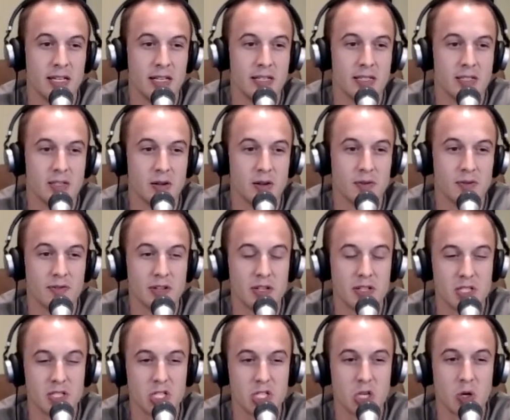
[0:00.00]
So if it
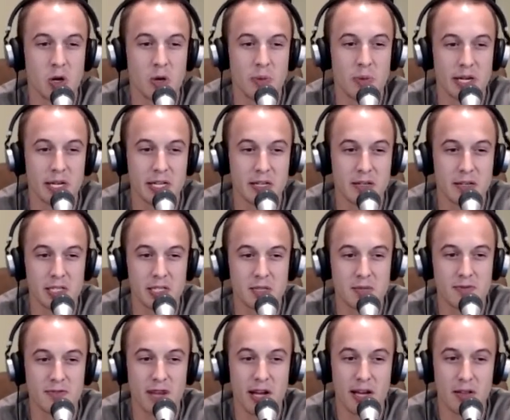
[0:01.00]
doesn't show up, I can at least
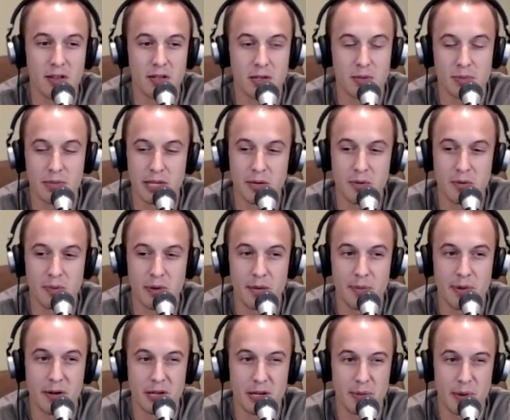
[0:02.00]
file a complaint with
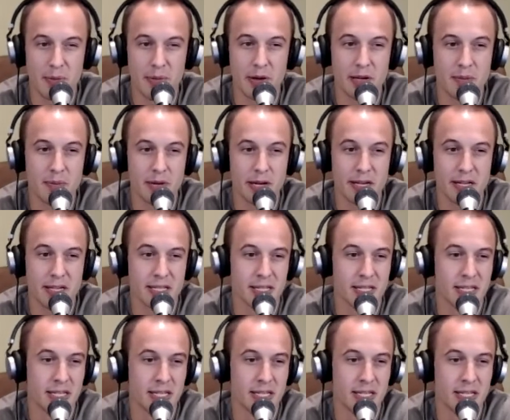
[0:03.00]
PayPal and get my money back.